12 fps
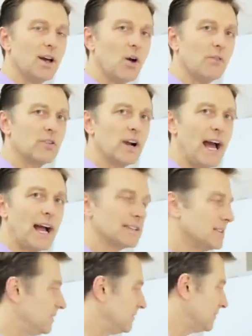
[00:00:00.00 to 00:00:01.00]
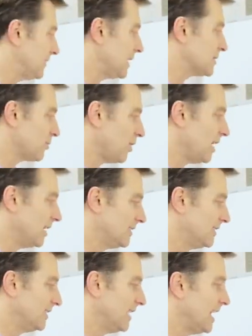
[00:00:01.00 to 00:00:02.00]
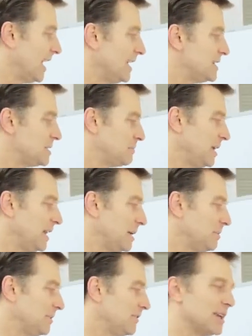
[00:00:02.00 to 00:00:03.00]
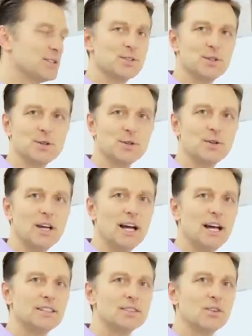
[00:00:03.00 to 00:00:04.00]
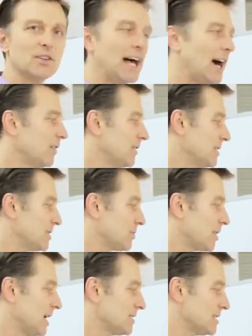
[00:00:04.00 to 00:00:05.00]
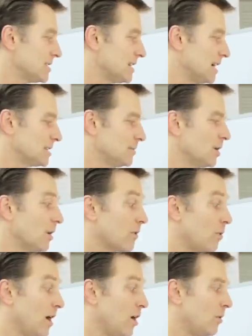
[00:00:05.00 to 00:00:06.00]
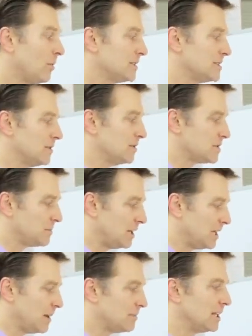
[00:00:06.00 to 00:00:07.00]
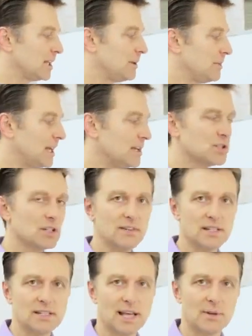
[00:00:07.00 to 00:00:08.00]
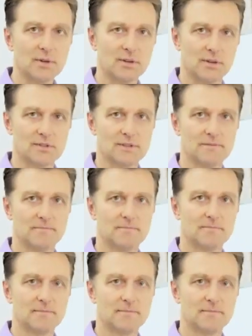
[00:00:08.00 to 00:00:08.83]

an overactive phase 1 and speed up a phase 2 to allow this process not to be overwhelmed, but to speed up the elimination of these chemicals.